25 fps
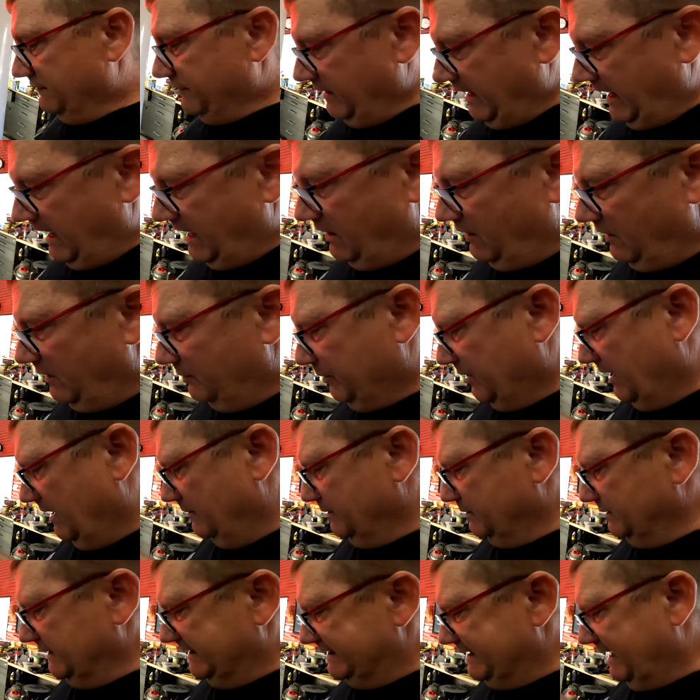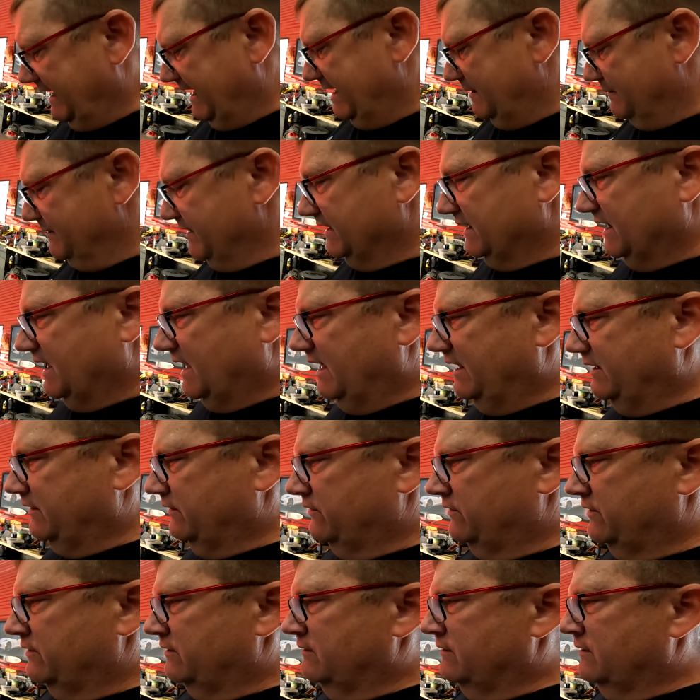for now, I'll probably tie up the
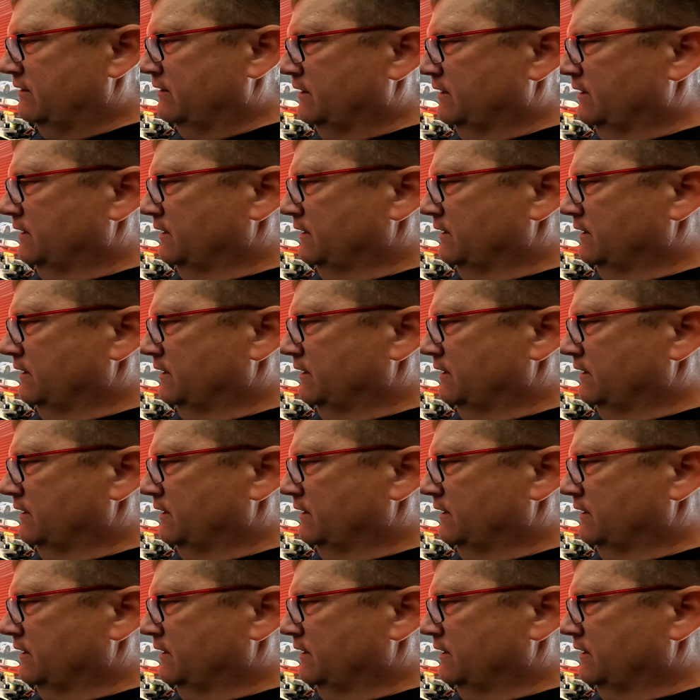lines and